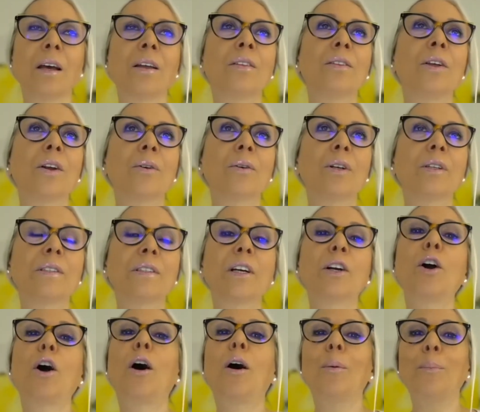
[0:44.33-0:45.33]
There is the
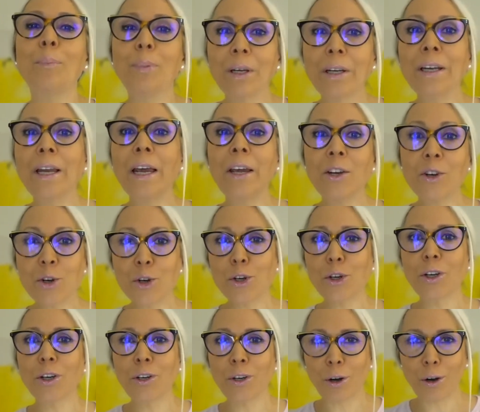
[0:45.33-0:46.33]

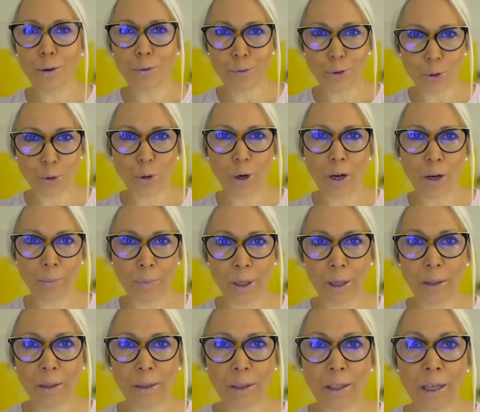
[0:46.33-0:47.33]
combination of
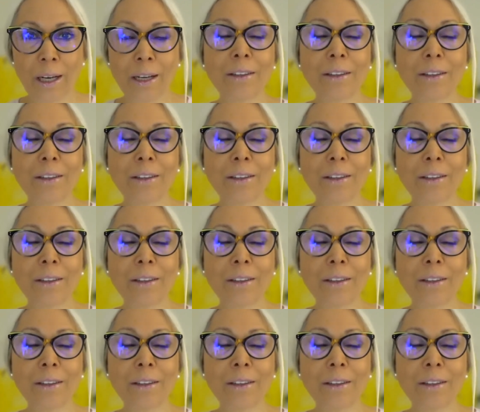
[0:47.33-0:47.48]
trauma.